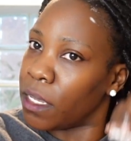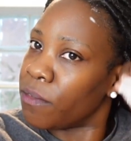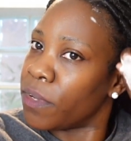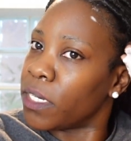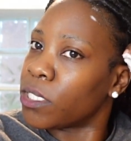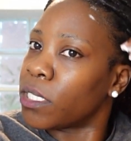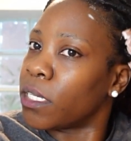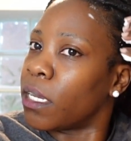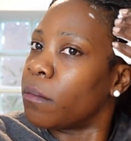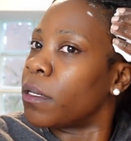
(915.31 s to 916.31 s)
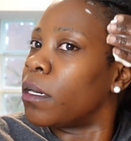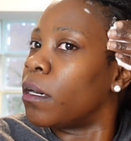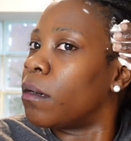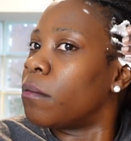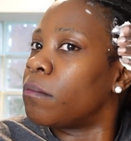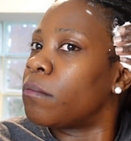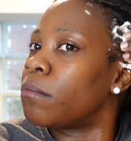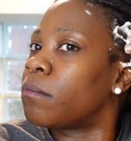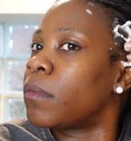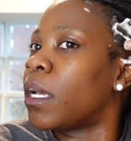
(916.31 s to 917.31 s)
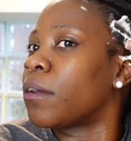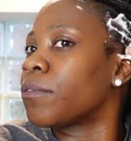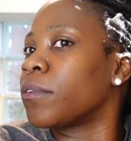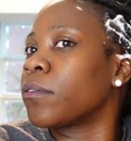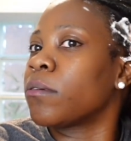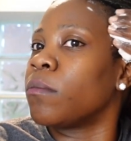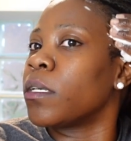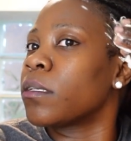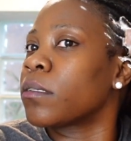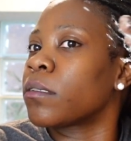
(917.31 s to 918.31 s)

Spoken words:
finished it up after work.